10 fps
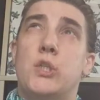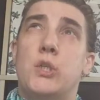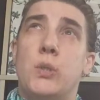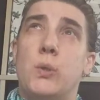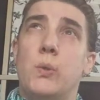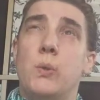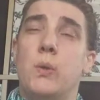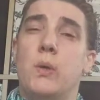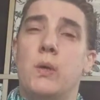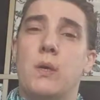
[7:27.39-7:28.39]

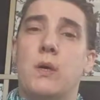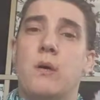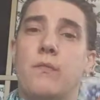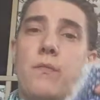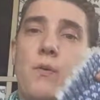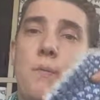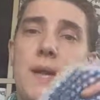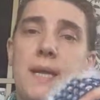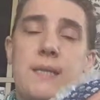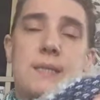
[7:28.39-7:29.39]
two of her
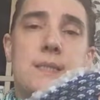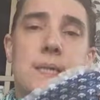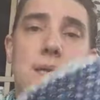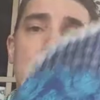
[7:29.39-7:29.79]
bags,